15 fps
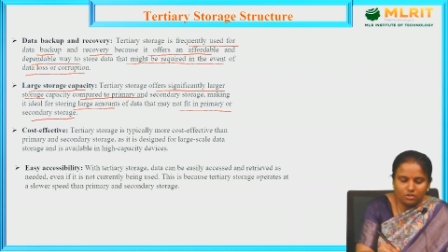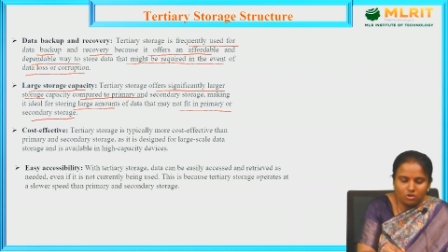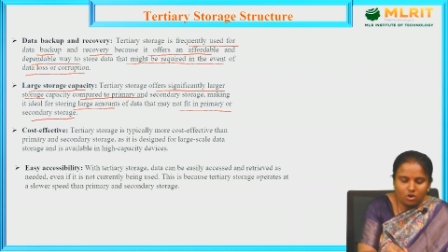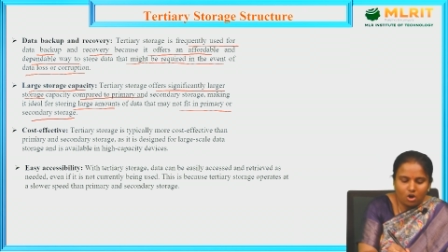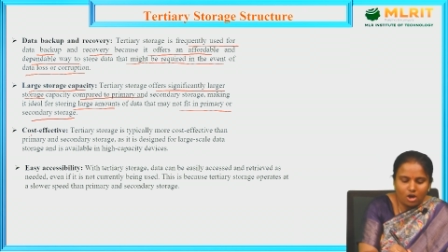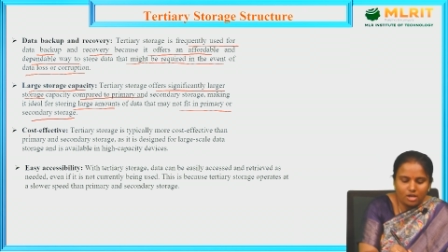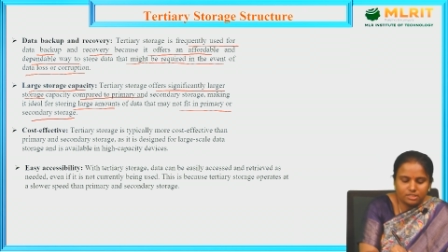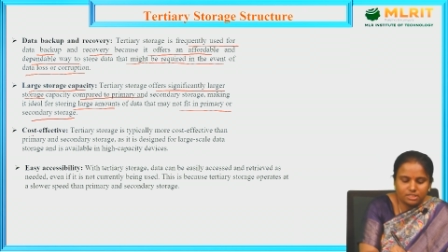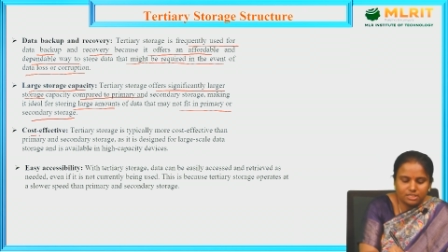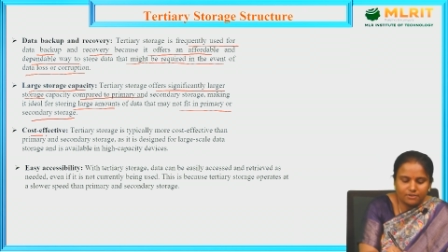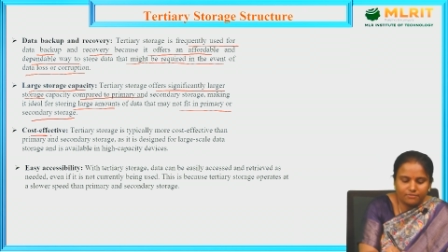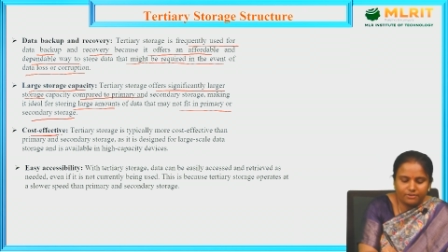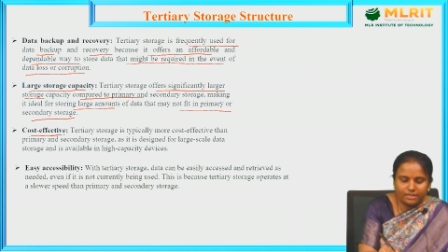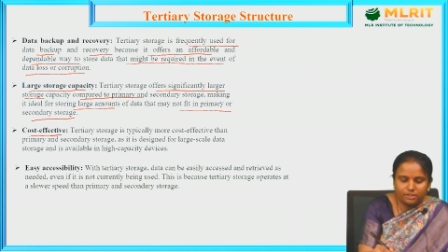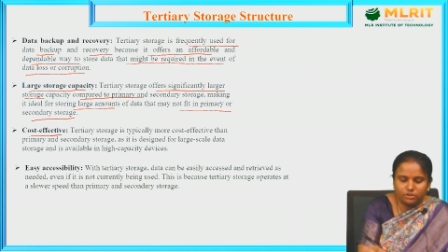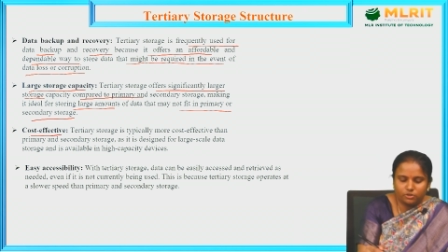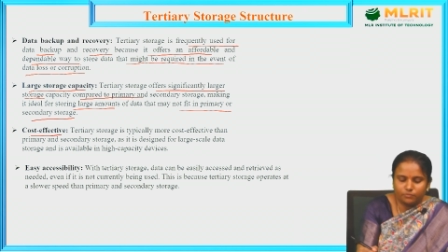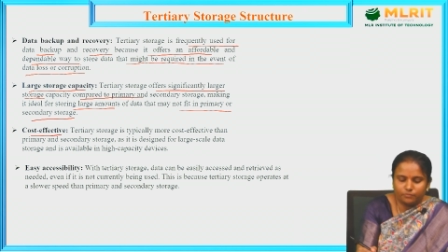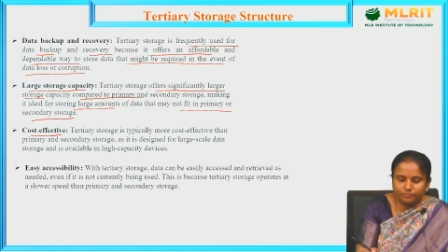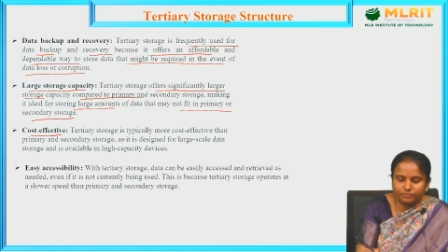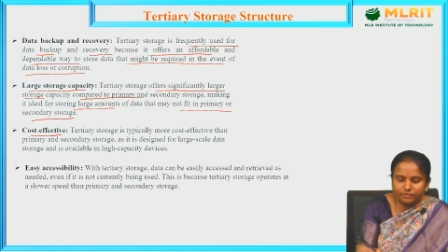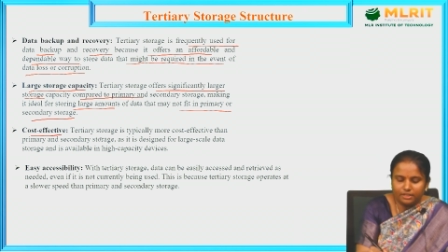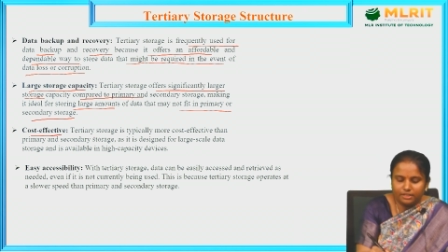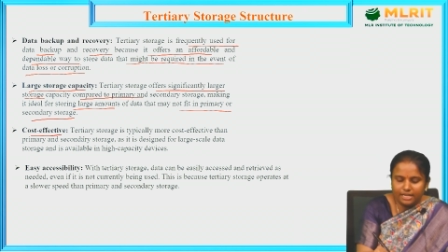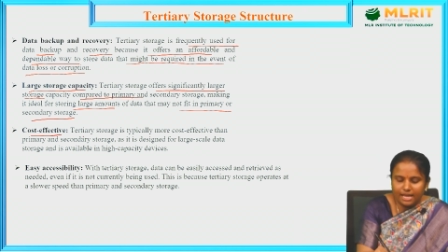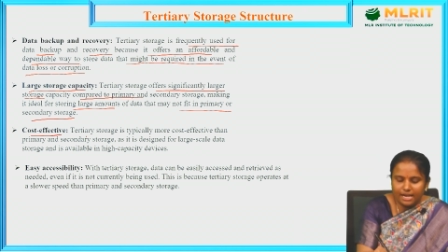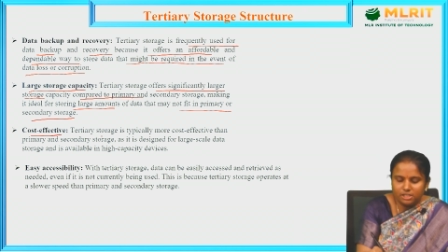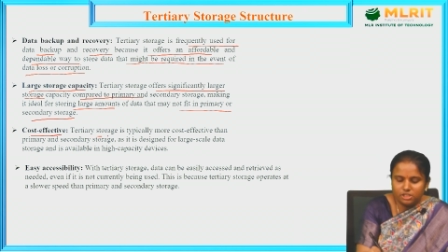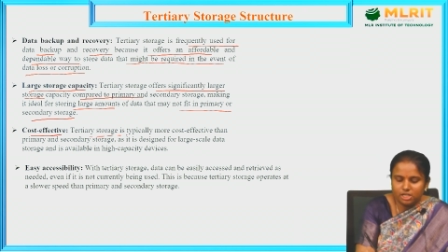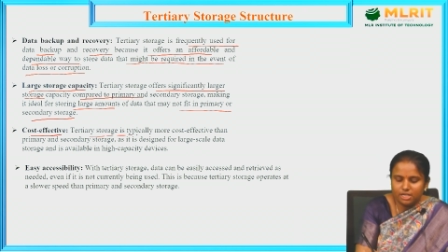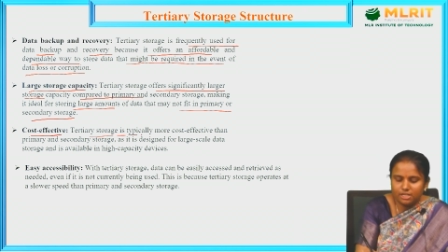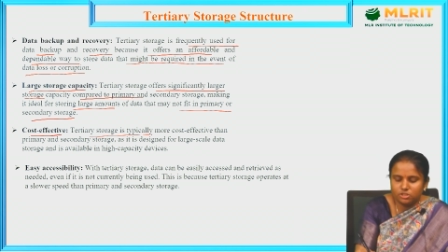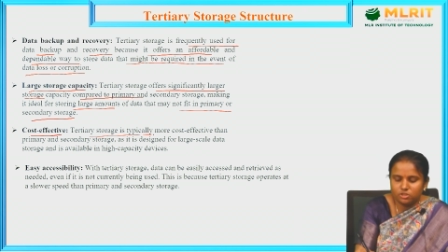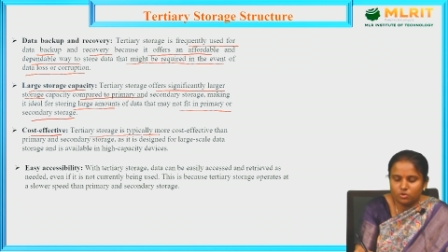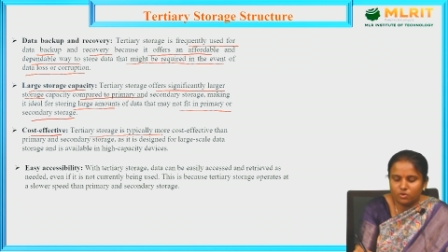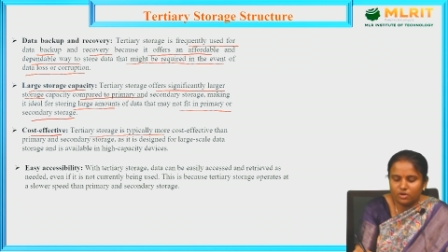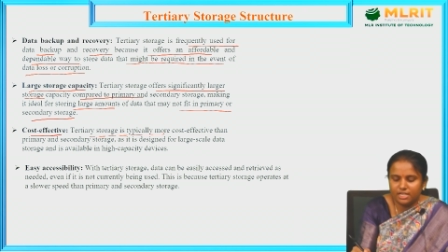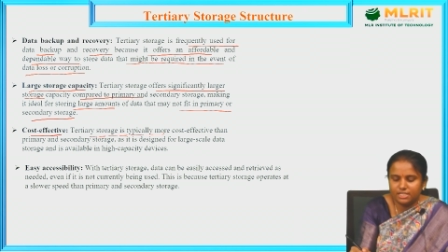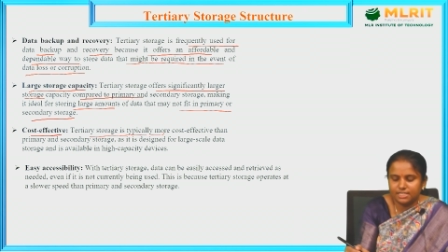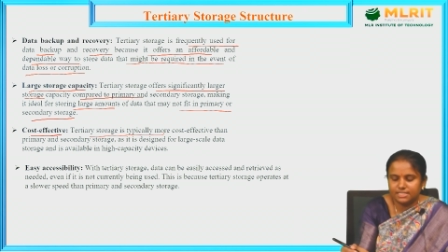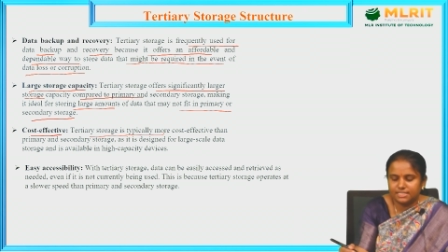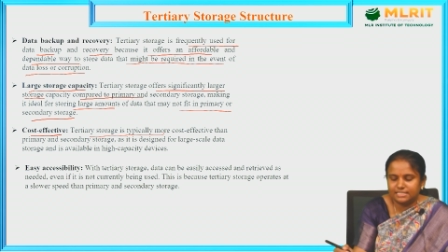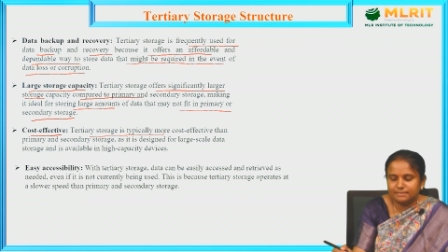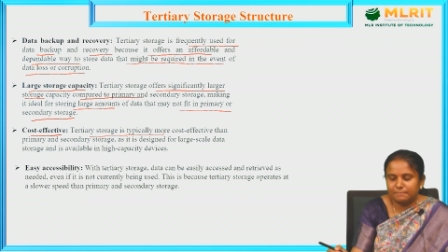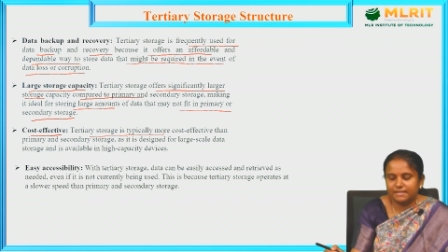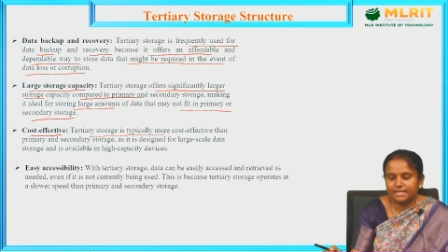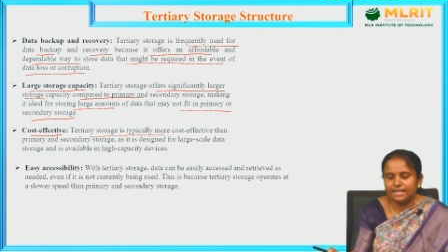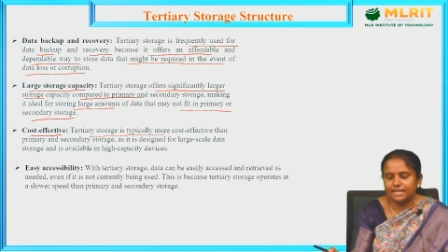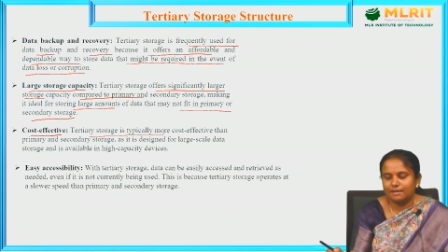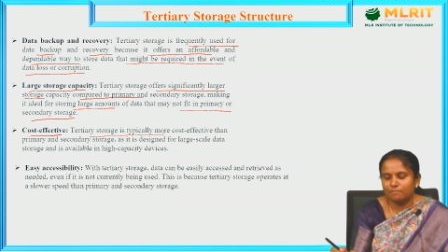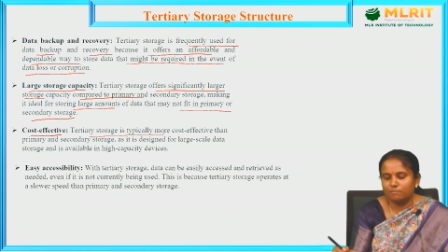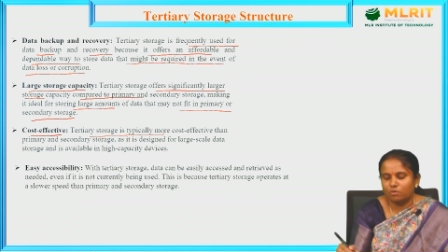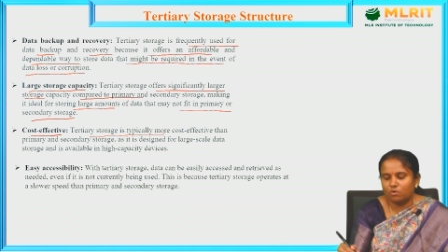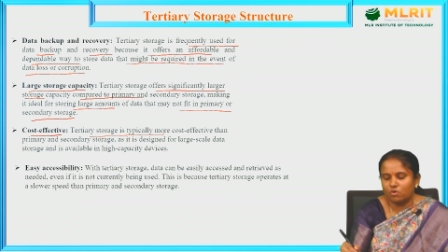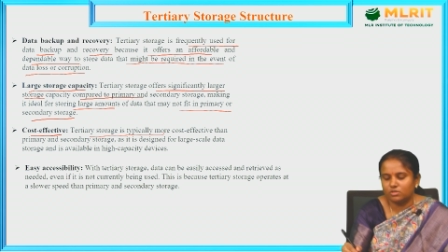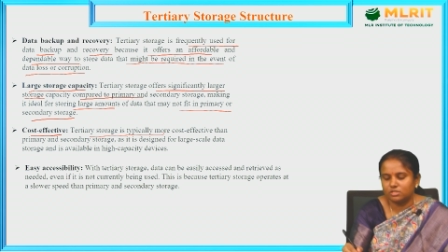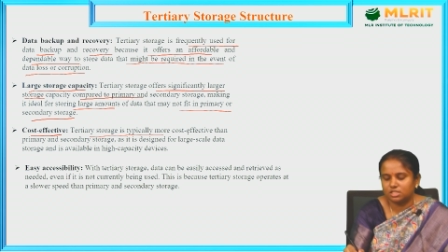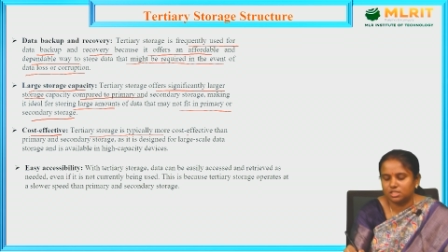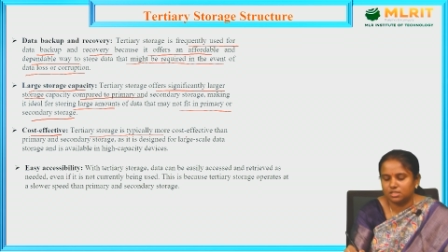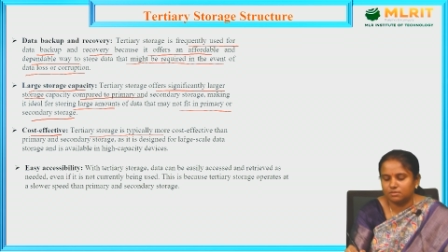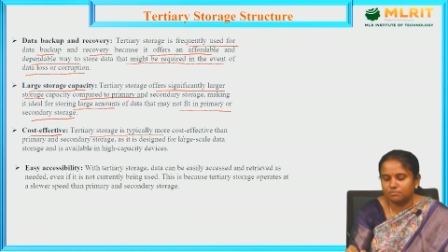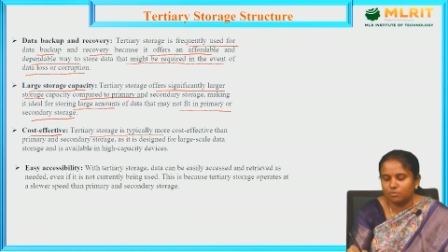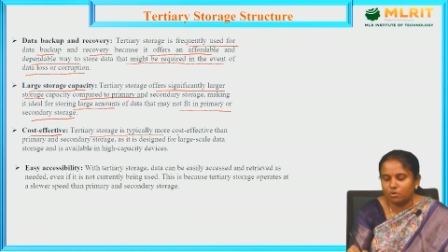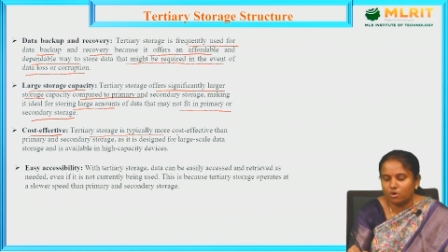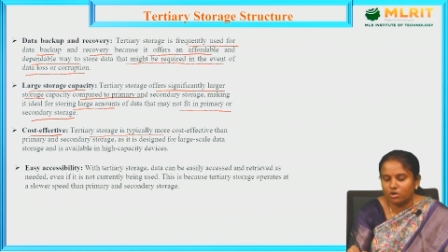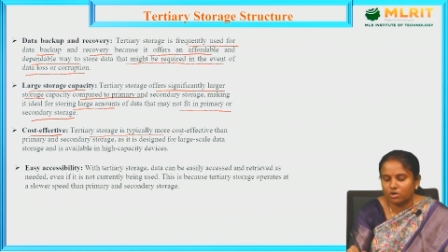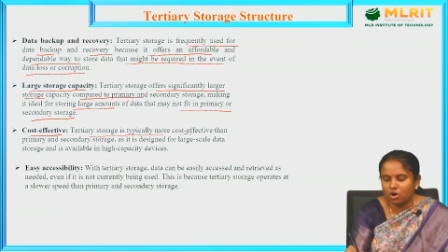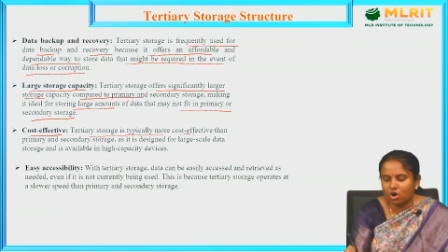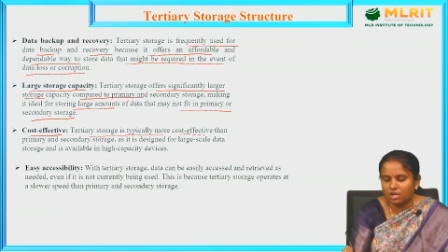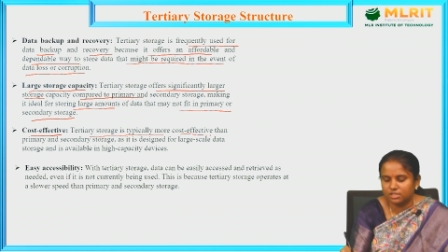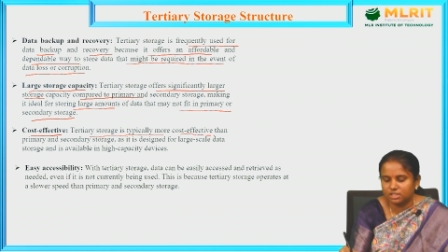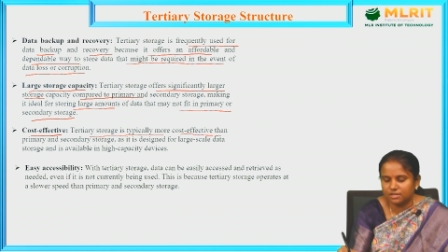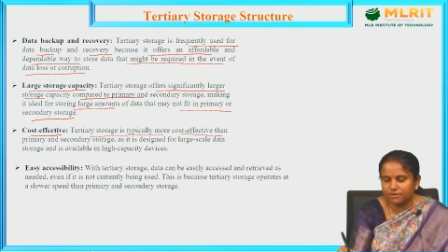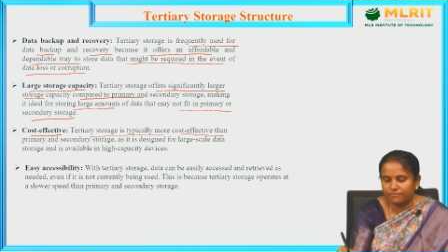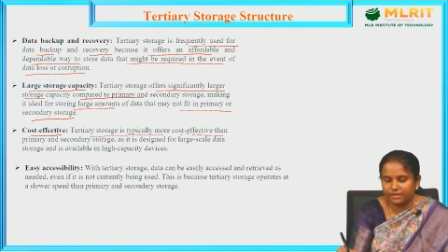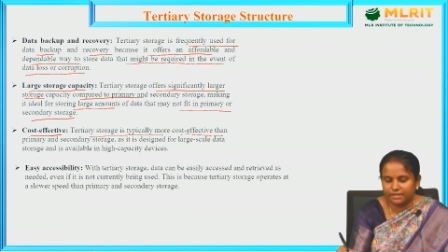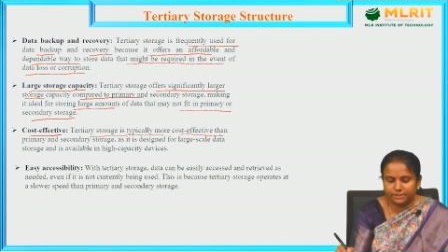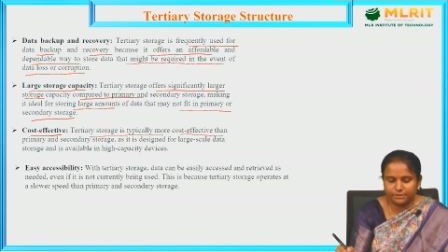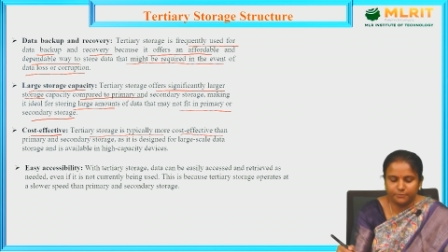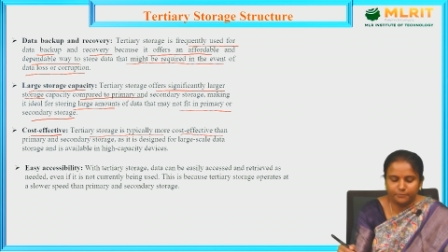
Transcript: Cost effective tertiary storage is typically most, more cost effective